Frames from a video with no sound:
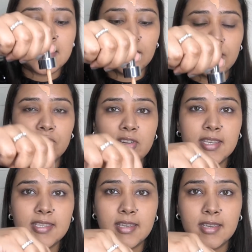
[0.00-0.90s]
sequin
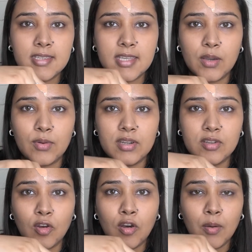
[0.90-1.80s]
dresses, sequin
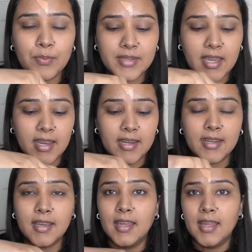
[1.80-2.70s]
tops,
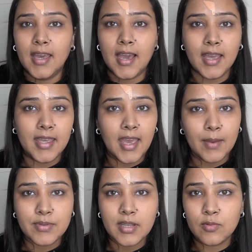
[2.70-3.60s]
and I
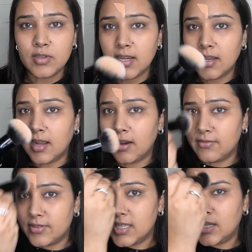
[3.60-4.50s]
absolutely
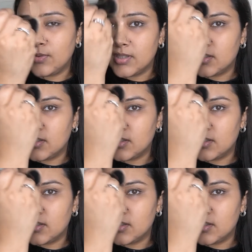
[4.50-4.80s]
love sequin